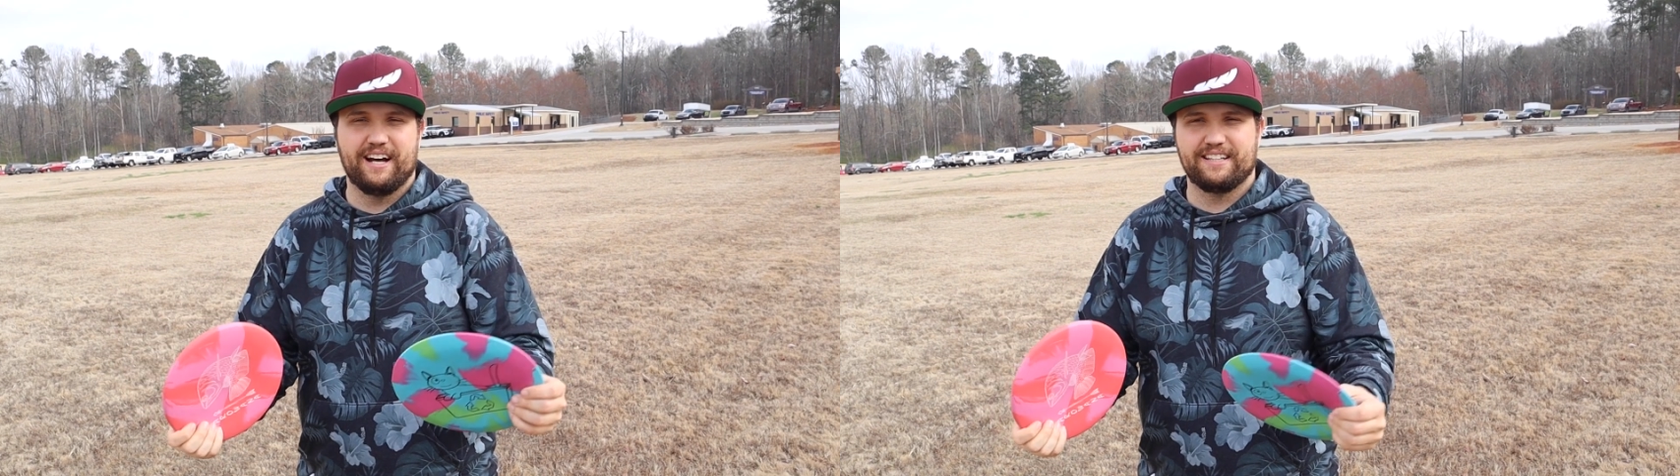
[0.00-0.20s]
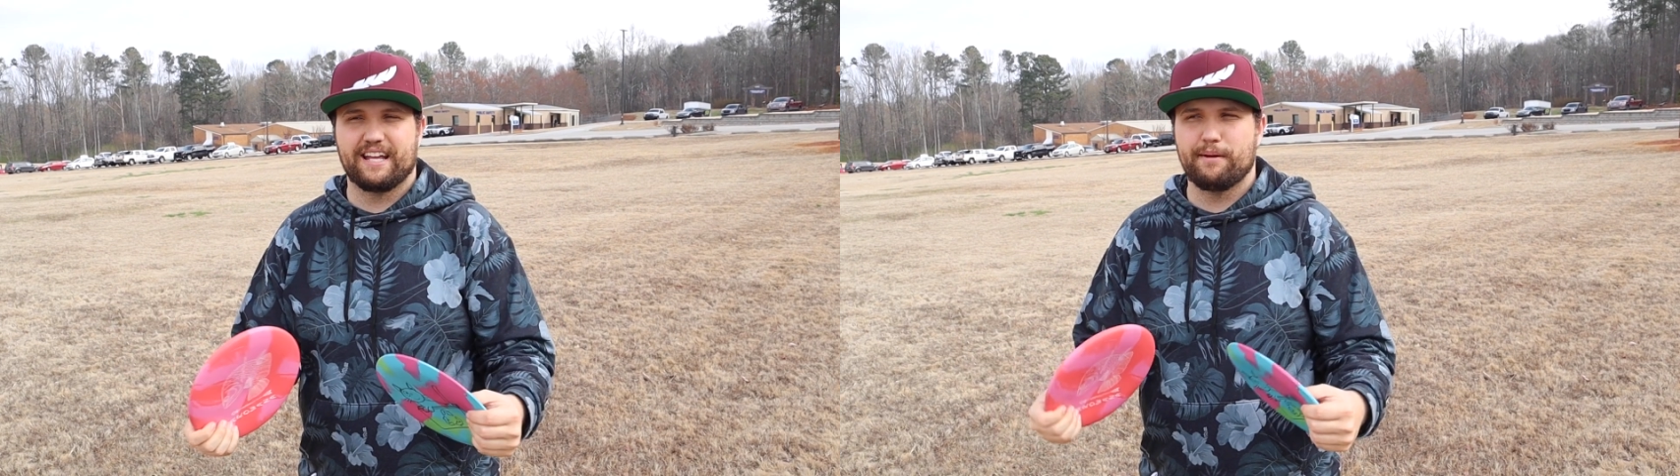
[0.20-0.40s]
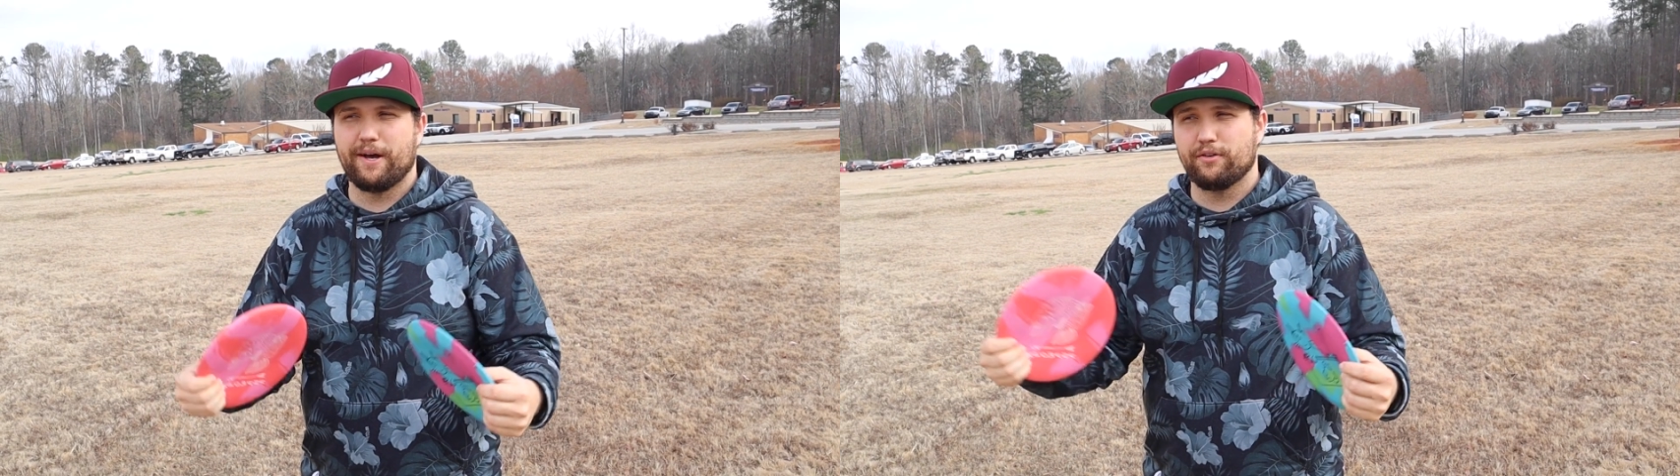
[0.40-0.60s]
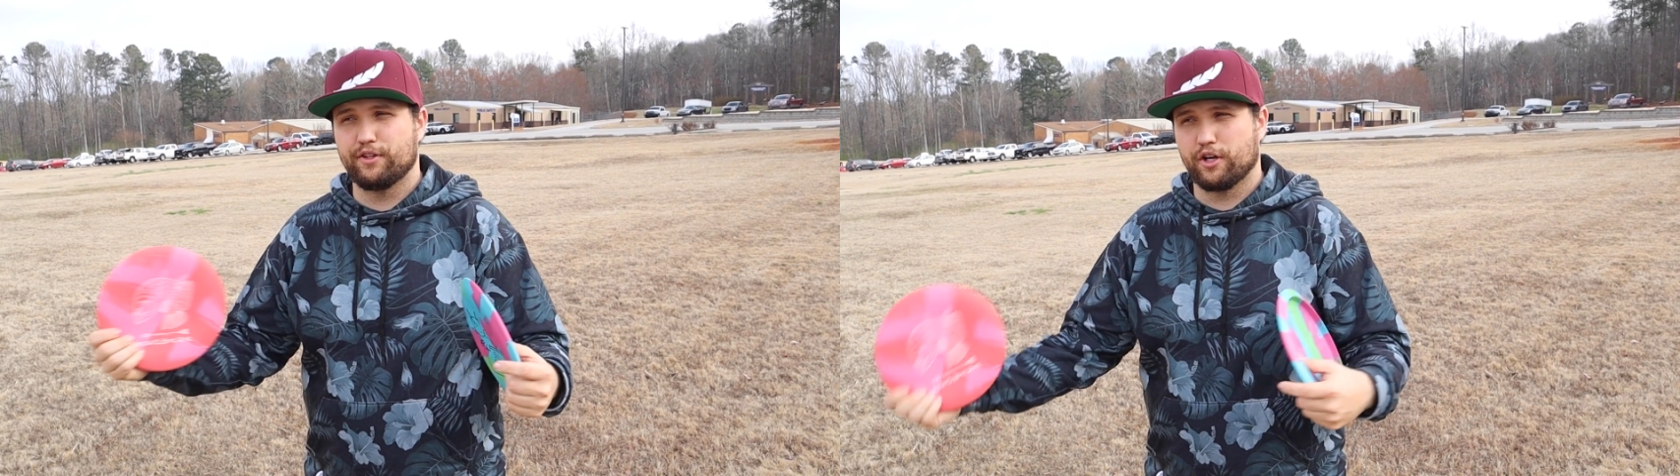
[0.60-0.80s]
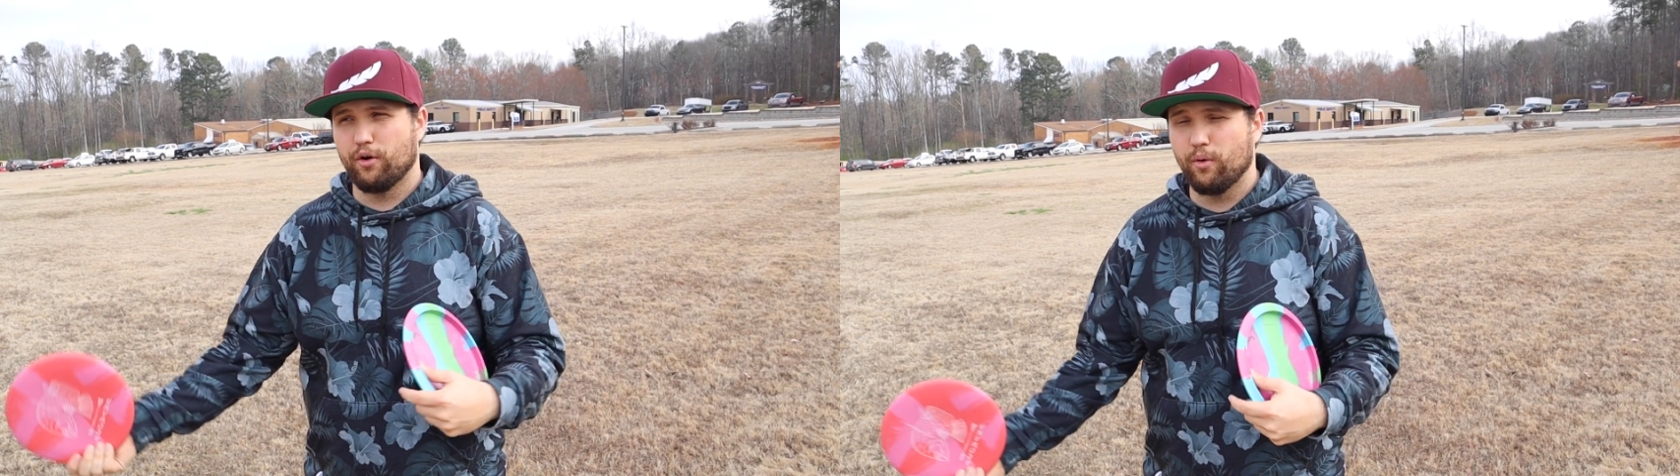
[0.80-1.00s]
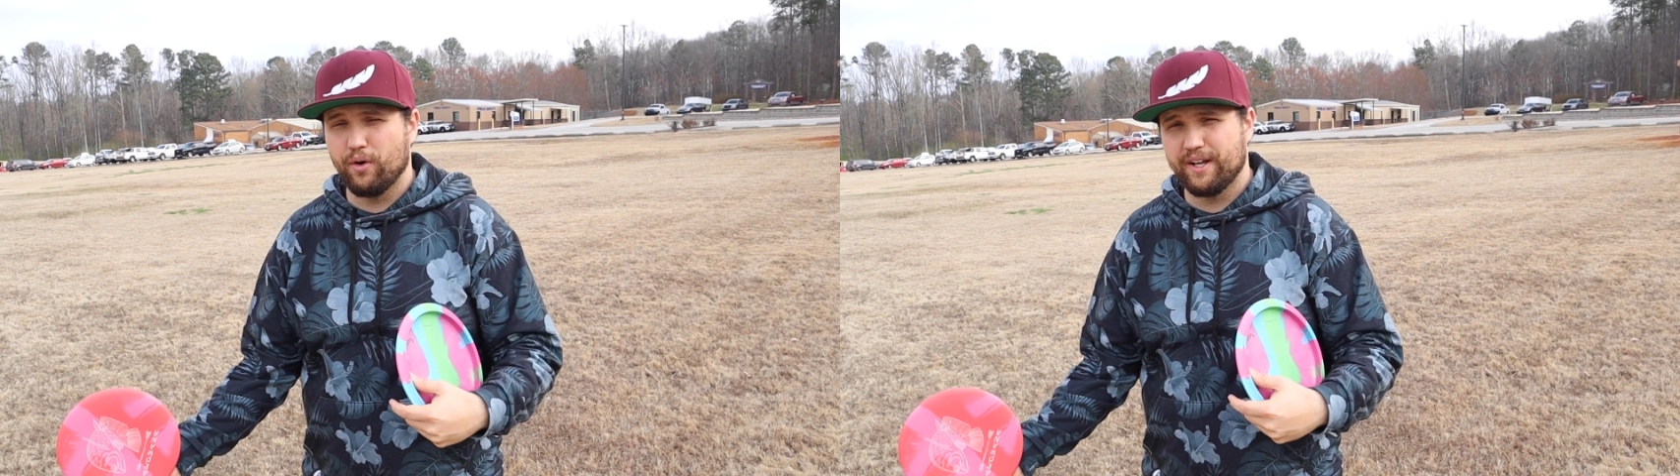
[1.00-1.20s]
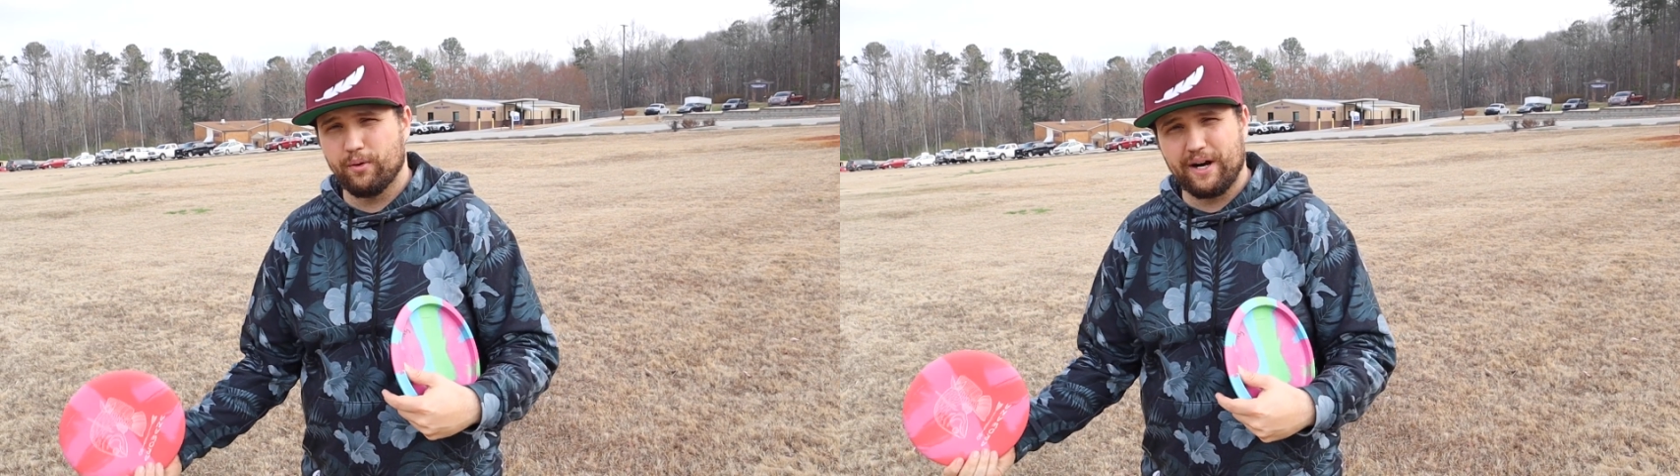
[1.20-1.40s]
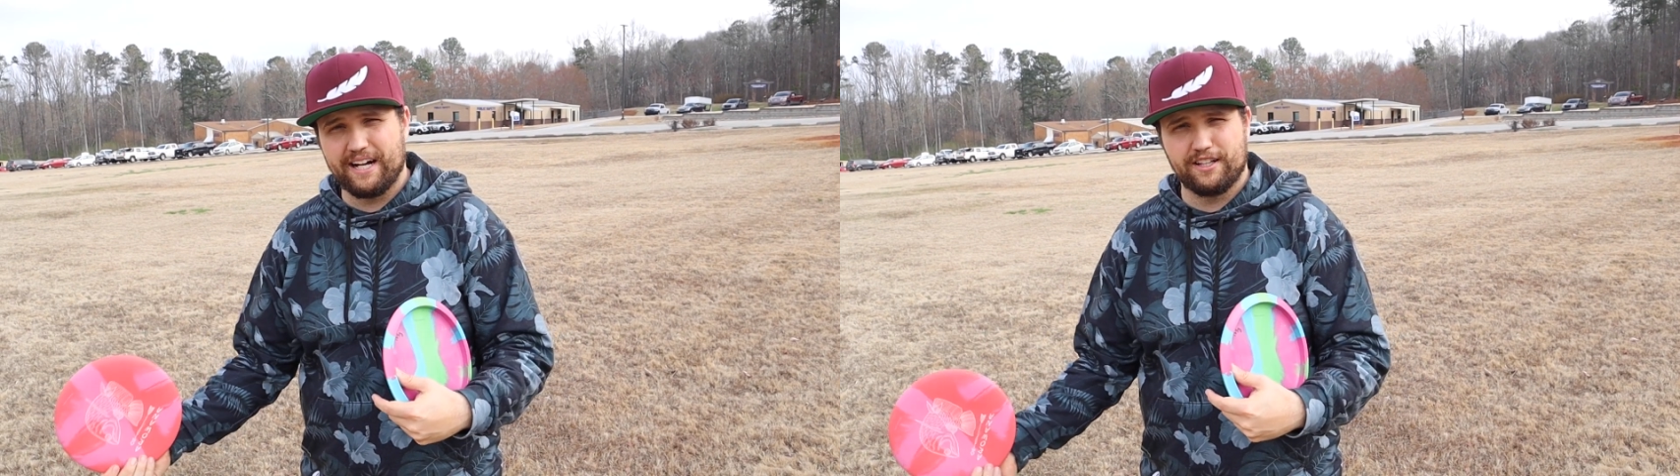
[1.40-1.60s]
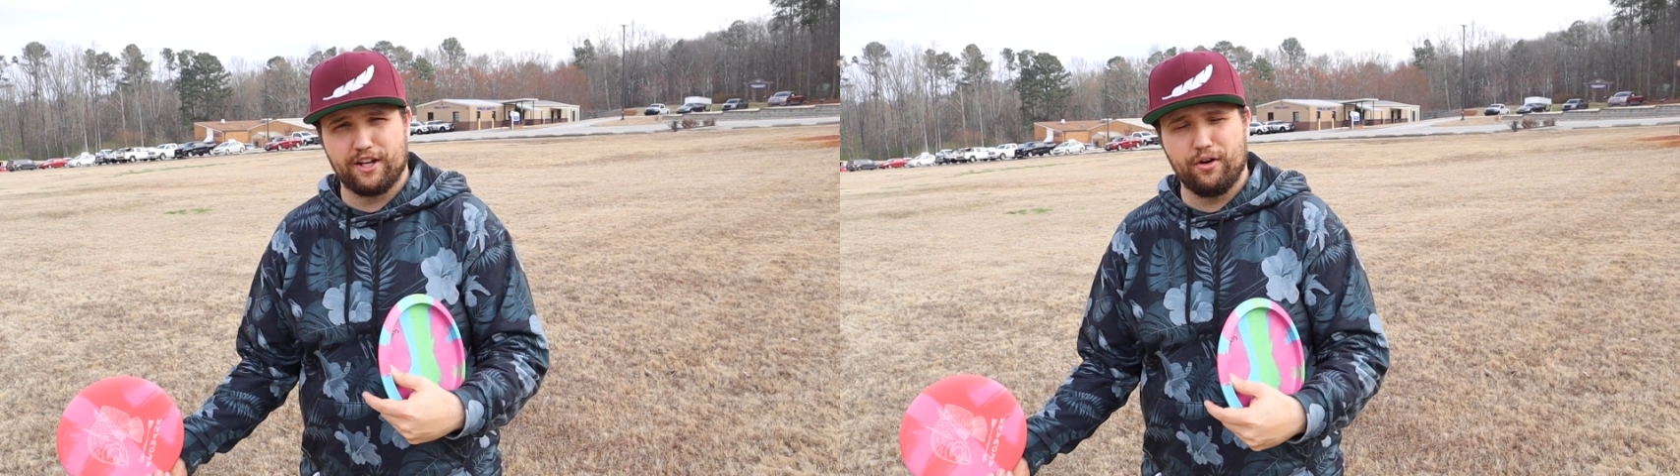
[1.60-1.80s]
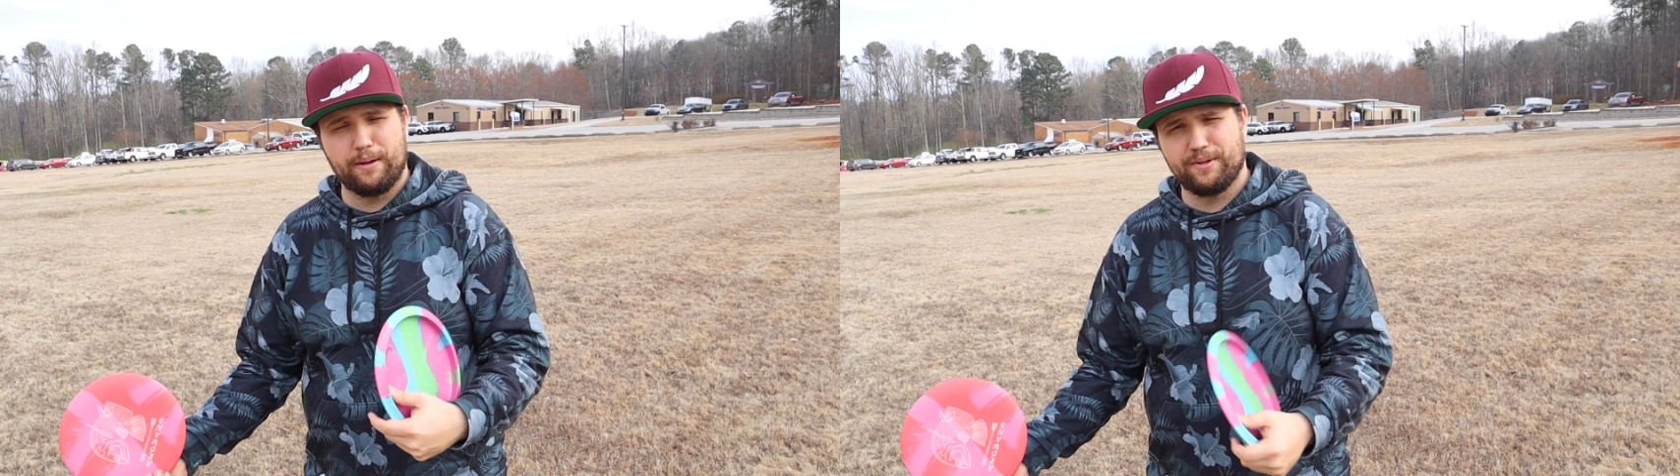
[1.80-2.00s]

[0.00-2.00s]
They came out with the Koi a while ago,